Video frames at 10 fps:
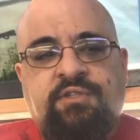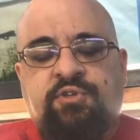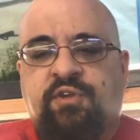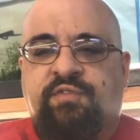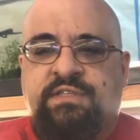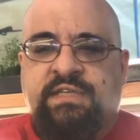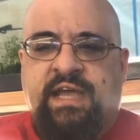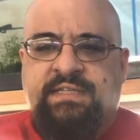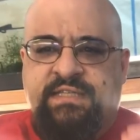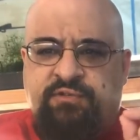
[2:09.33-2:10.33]
2 different
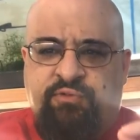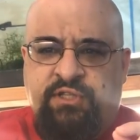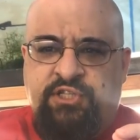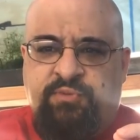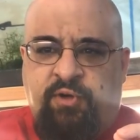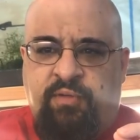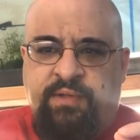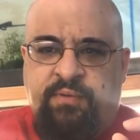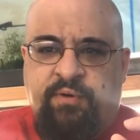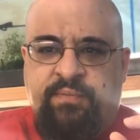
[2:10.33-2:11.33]
sizes, really small
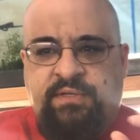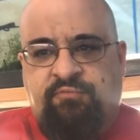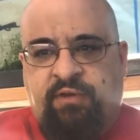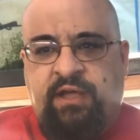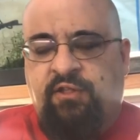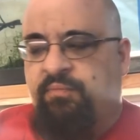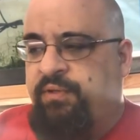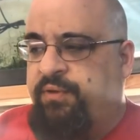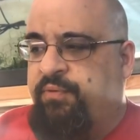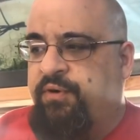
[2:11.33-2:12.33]
bloodworms and regular
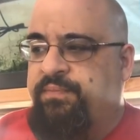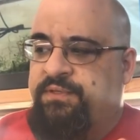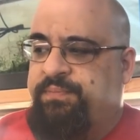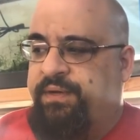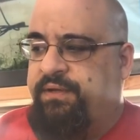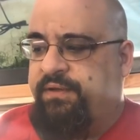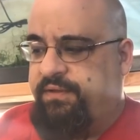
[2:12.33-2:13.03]
bloodworms, but